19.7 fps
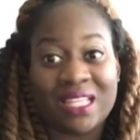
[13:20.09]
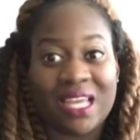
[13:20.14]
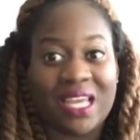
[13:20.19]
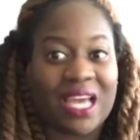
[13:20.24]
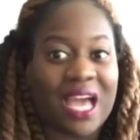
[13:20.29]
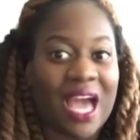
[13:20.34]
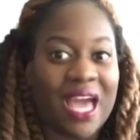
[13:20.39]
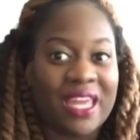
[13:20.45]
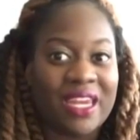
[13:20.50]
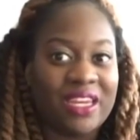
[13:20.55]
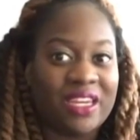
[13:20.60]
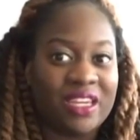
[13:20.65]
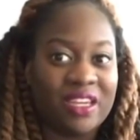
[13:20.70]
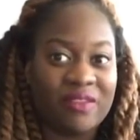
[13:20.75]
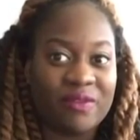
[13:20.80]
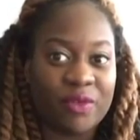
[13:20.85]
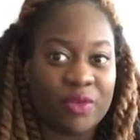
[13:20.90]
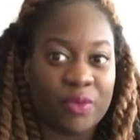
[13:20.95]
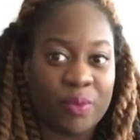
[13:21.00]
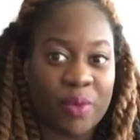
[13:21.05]
Like, I didn't
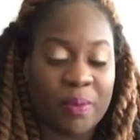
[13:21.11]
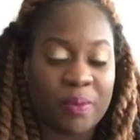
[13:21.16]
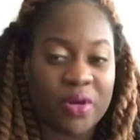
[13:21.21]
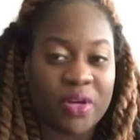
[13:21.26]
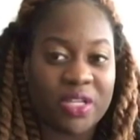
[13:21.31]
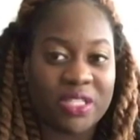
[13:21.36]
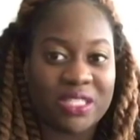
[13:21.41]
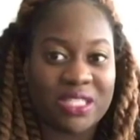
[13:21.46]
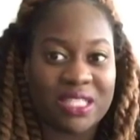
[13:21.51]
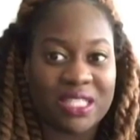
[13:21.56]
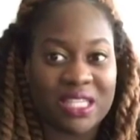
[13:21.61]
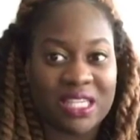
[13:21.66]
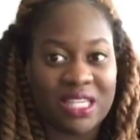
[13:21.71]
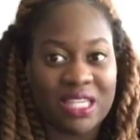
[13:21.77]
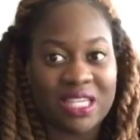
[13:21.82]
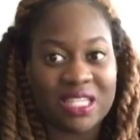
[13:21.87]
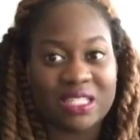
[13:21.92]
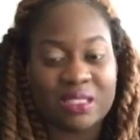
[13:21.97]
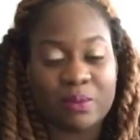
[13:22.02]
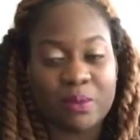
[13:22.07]
even remember until
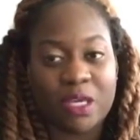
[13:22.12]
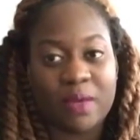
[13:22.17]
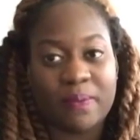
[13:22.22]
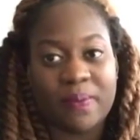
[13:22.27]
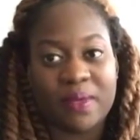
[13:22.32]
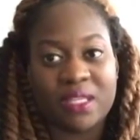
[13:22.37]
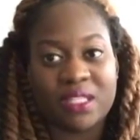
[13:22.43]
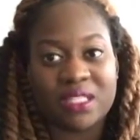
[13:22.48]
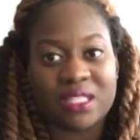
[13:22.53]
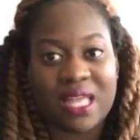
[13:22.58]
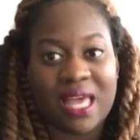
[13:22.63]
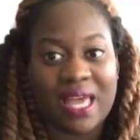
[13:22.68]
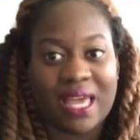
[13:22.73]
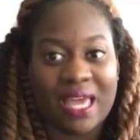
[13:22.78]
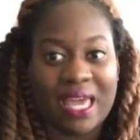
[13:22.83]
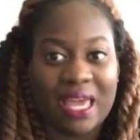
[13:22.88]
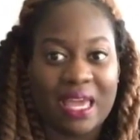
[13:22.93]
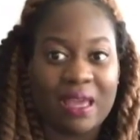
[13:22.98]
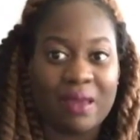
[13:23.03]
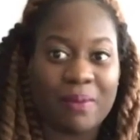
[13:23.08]
he hits me up and is
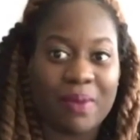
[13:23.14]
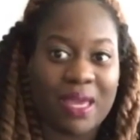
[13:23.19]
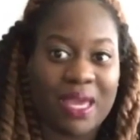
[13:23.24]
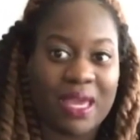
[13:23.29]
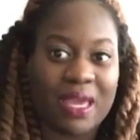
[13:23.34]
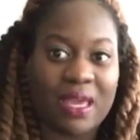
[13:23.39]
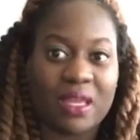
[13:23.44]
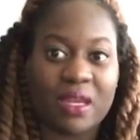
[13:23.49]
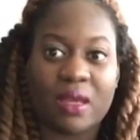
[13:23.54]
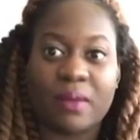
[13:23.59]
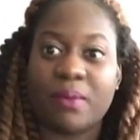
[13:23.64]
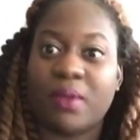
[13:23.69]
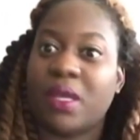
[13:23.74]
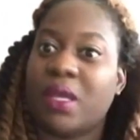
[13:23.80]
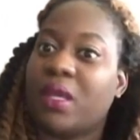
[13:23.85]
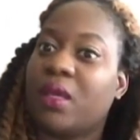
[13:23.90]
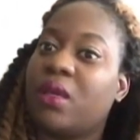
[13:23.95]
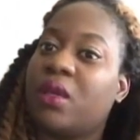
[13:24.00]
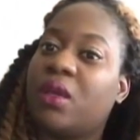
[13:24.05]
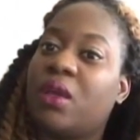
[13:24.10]
like, hey, babe. And I'm
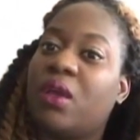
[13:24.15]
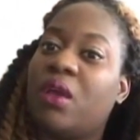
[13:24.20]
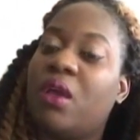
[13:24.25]
like,